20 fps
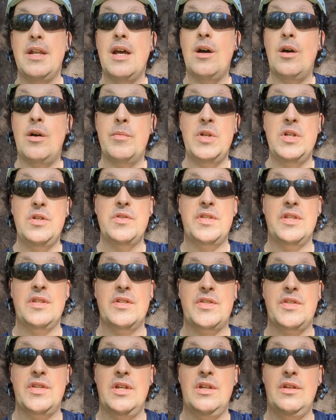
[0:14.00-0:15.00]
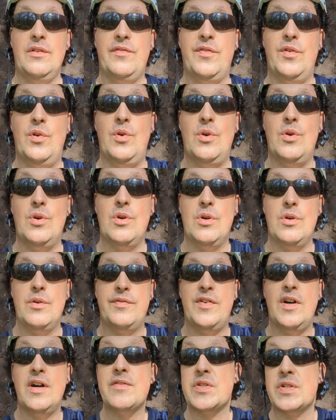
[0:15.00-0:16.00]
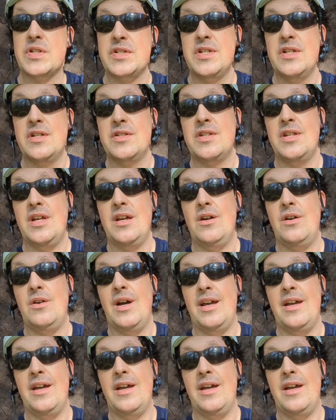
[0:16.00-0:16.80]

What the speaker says: Now I've been using this thing for 5 or 6 years now